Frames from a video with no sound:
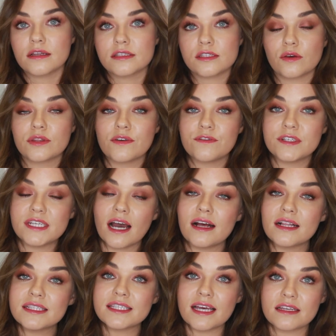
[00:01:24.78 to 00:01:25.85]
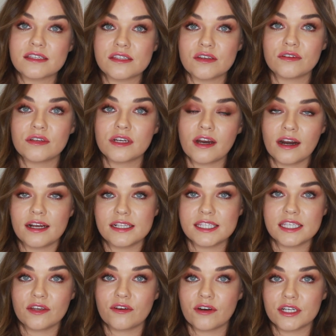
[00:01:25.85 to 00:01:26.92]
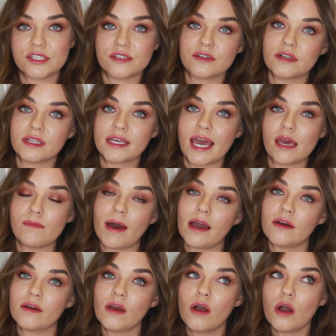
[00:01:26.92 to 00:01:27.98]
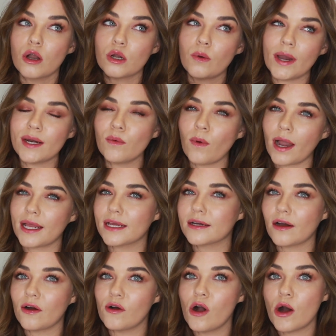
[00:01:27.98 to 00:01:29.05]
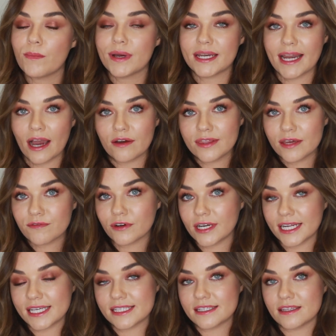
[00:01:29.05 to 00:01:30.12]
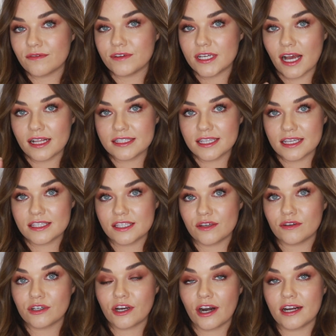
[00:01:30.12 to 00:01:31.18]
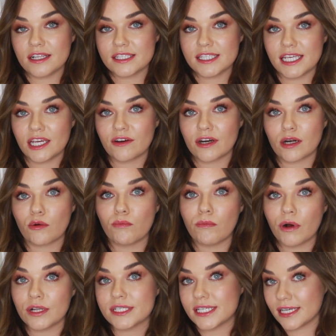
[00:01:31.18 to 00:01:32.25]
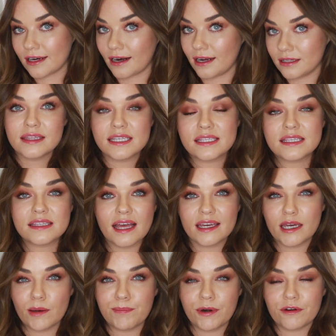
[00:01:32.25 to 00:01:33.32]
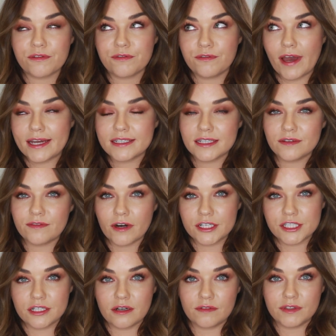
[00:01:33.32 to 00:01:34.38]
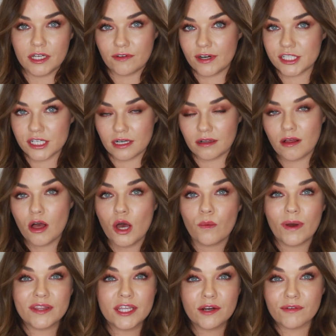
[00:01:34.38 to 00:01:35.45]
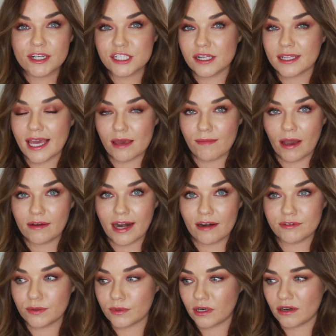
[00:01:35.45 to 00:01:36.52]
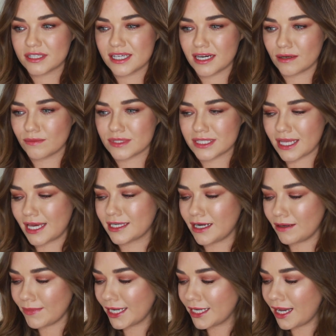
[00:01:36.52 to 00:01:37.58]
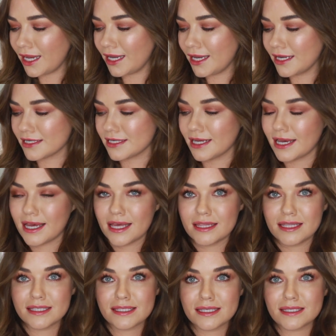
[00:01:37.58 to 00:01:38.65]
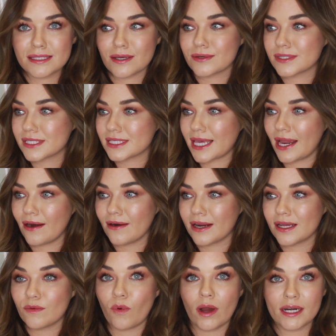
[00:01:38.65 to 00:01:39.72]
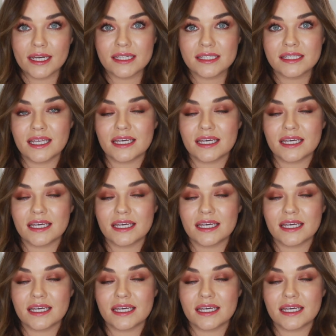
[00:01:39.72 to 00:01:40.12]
So the Vidal Sassoon Curl Secret tool came out quite a while ago, but now they've released the Vidal Sassoon Curl Secret Multi-Curl. This is like a perfected version of the original. When the original came out, everyone looked at it and was like, oh my god, this is so scary, what is